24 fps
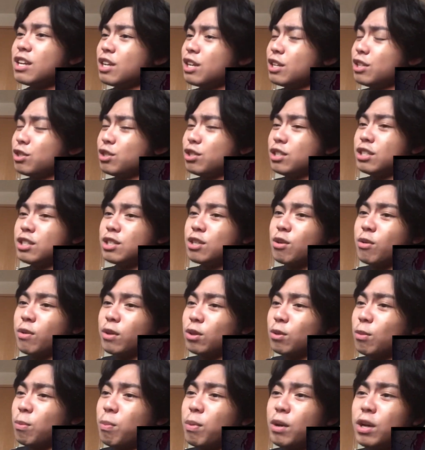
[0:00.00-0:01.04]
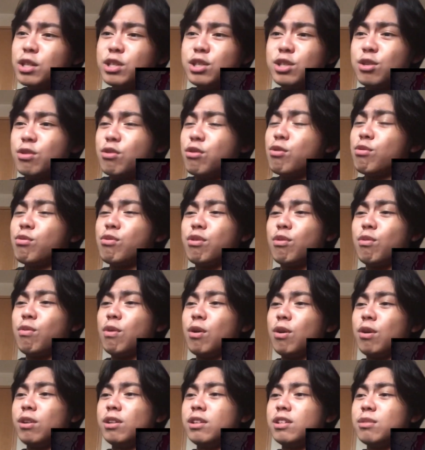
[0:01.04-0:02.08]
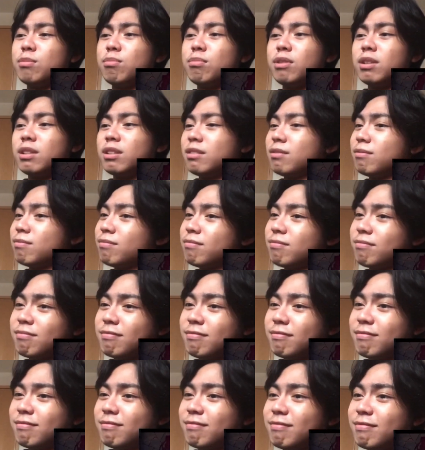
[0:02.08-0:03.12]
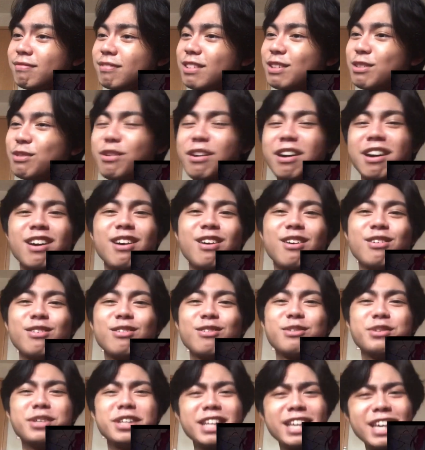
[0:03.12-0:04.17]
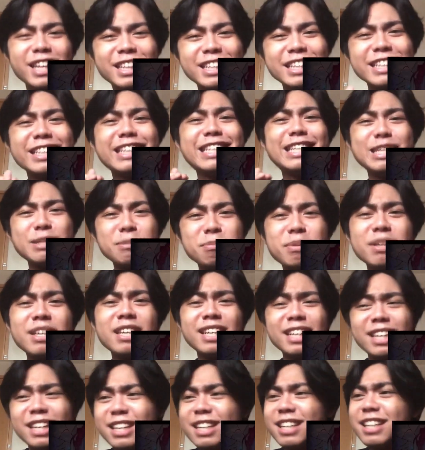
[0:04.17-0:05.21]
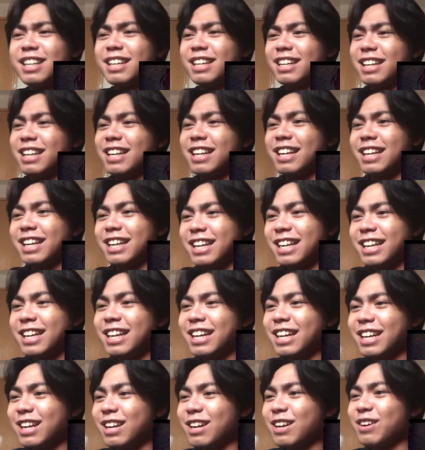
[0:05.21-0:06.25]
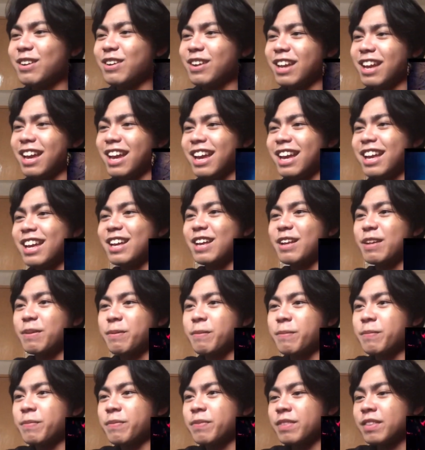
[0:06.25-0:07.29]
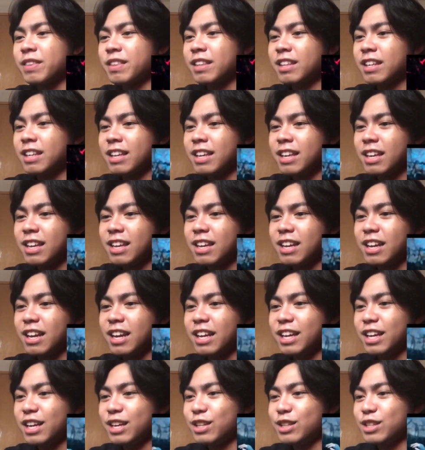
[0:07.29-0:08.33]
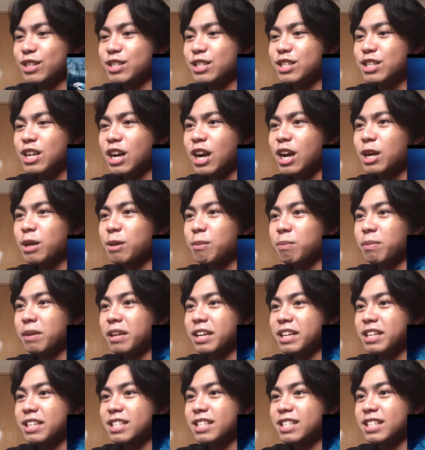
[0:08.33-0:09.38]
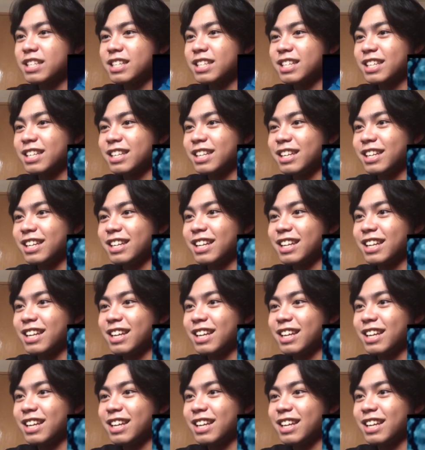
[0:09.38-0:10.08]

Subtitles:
And she's going to punch through the walls, but wow, we're getting deep here. Okay. Again in this dark place.